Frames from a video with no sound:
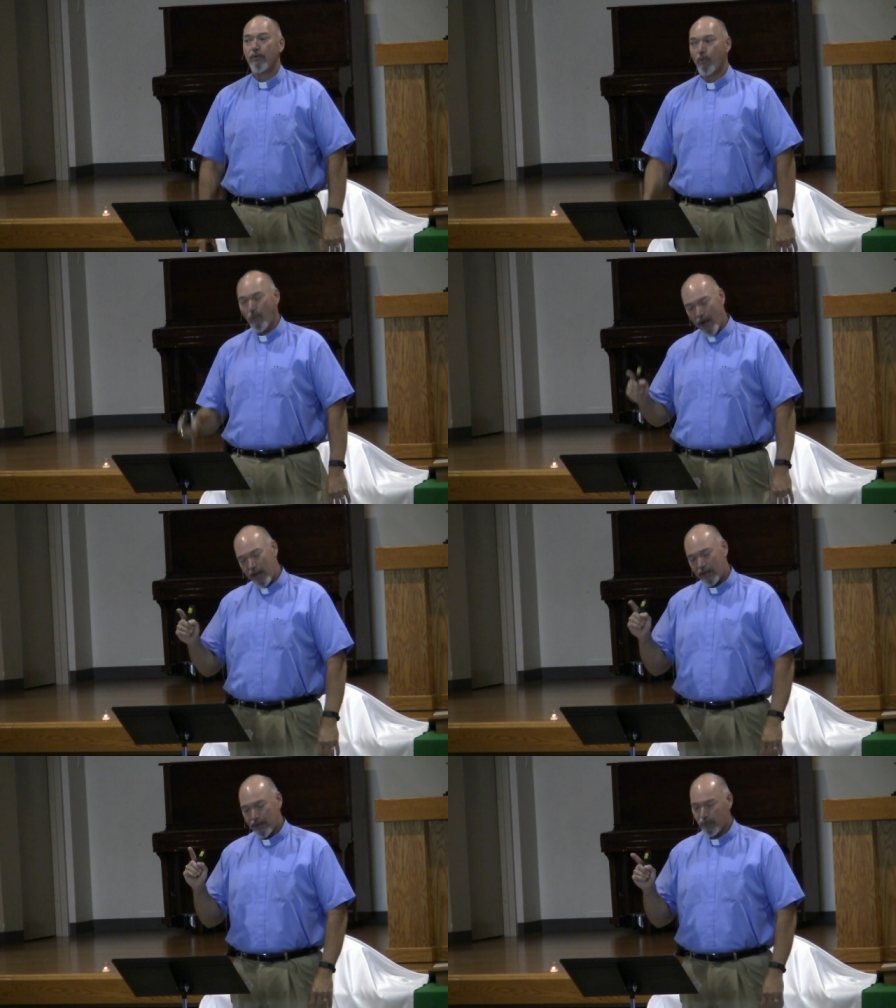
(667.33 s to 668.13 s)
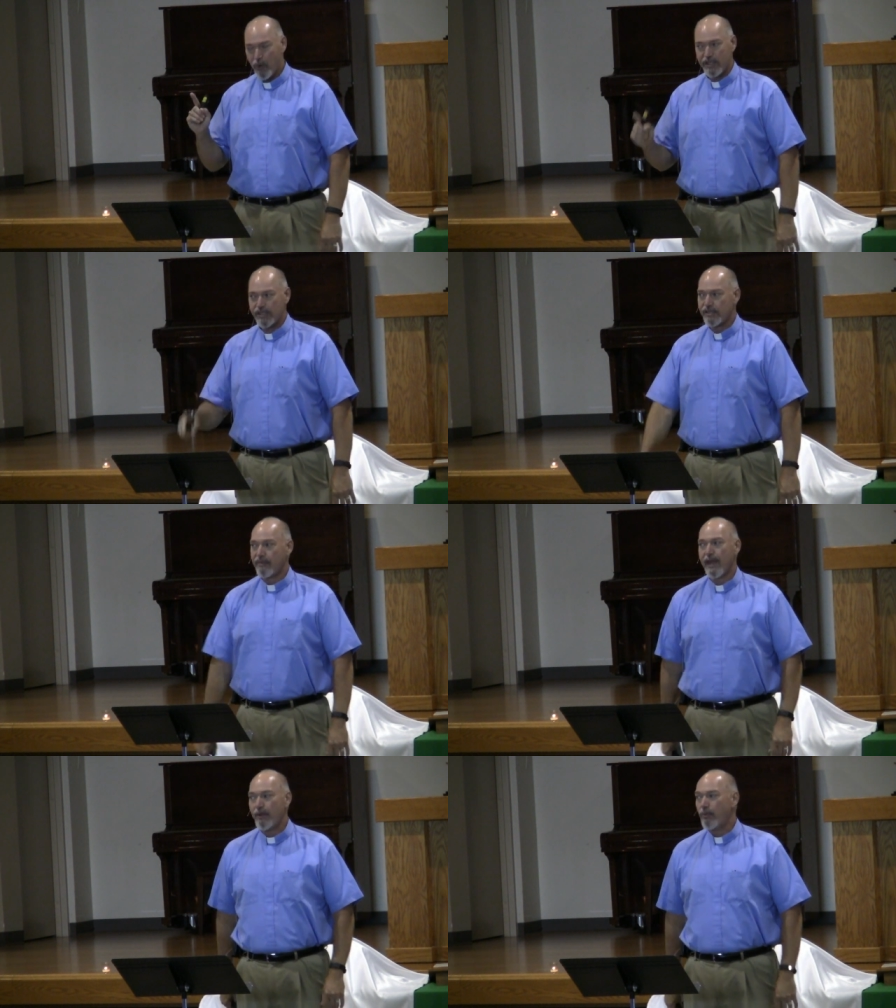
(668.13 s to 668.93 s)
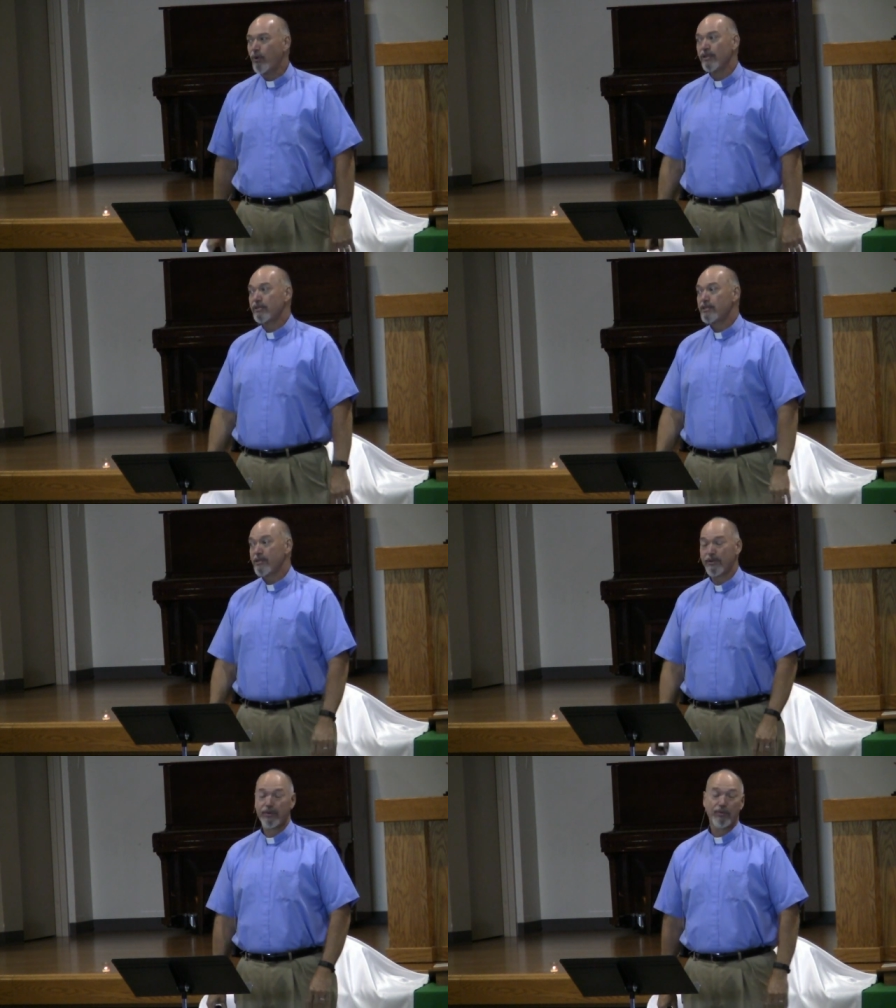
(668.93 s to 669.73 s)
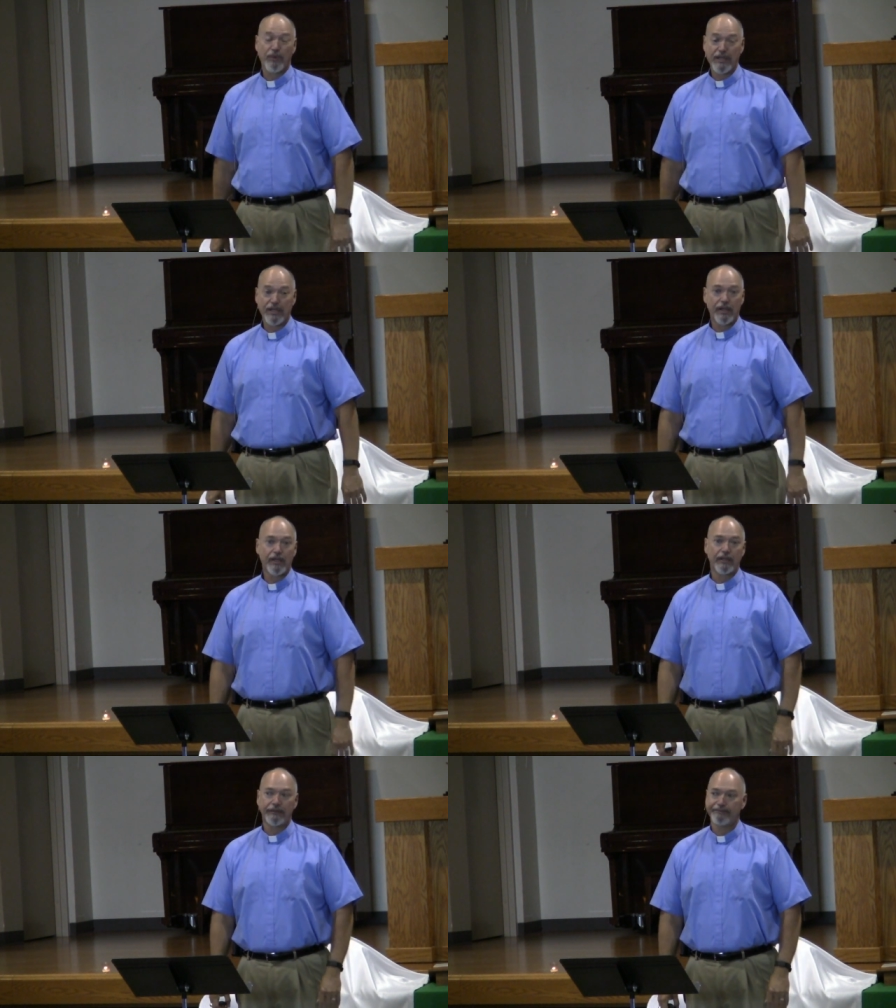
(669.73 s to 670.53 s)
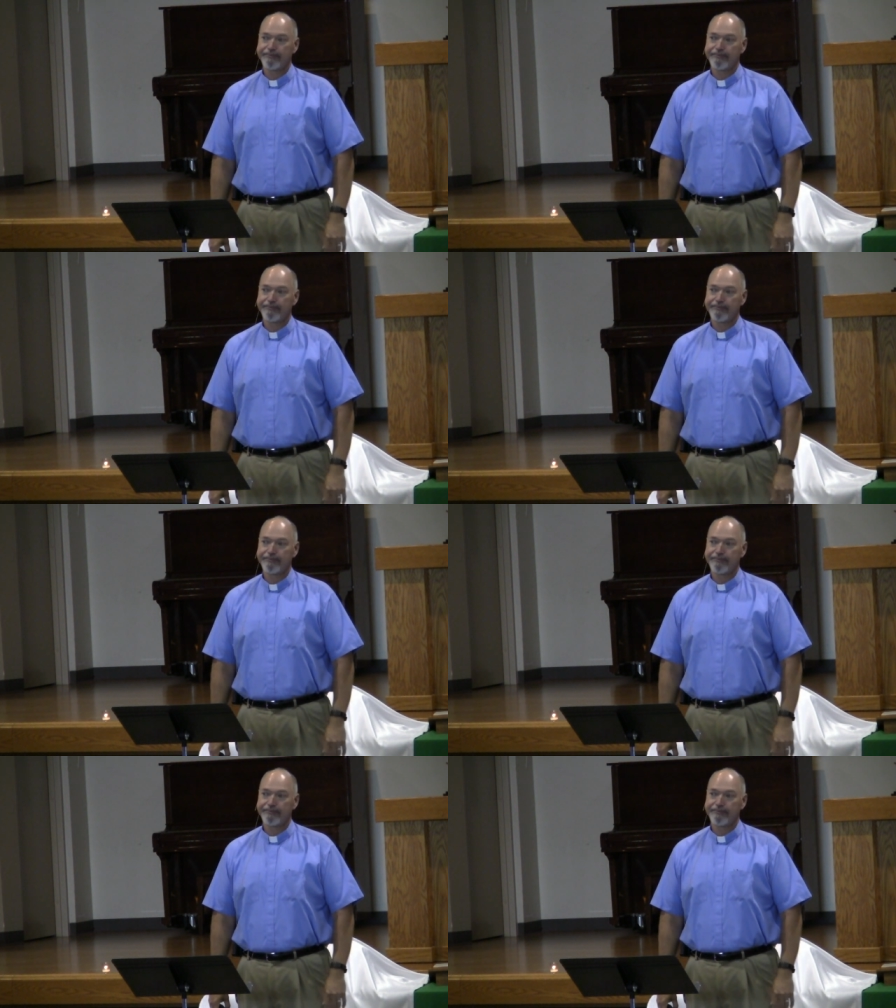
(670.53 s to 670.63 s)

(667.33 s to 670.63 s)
one in which they wouldn't return.